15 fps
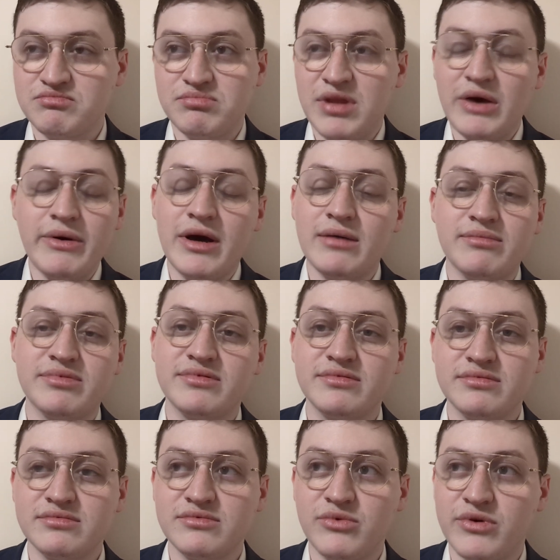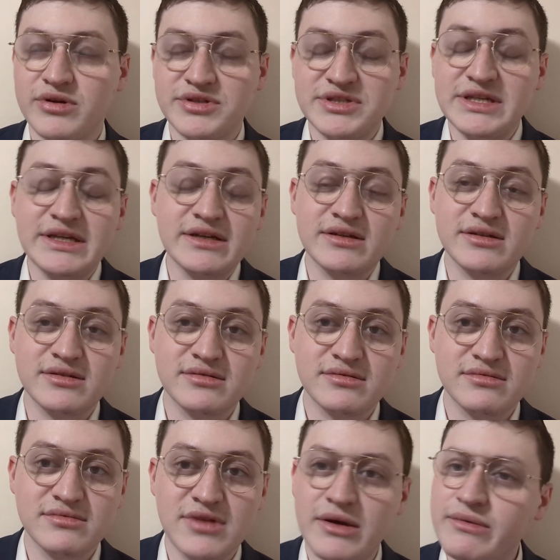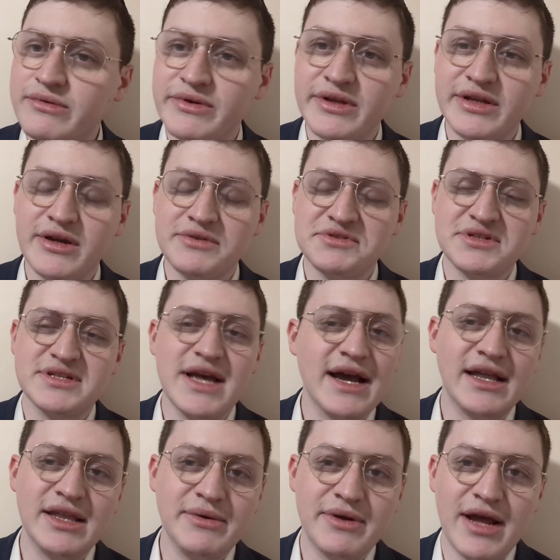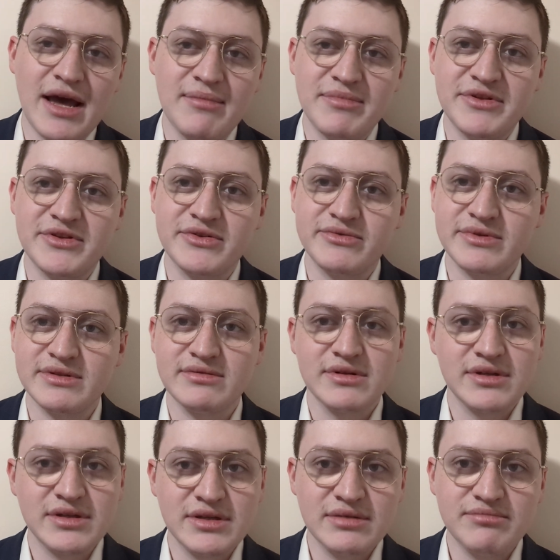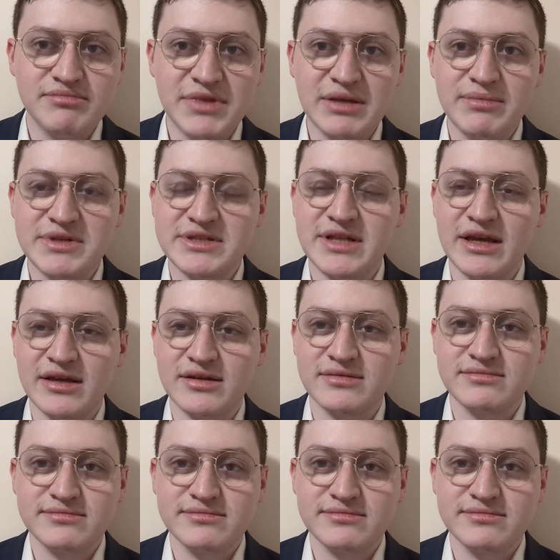blow up or sink. No one really knows exactly what happened to it. Big mistake.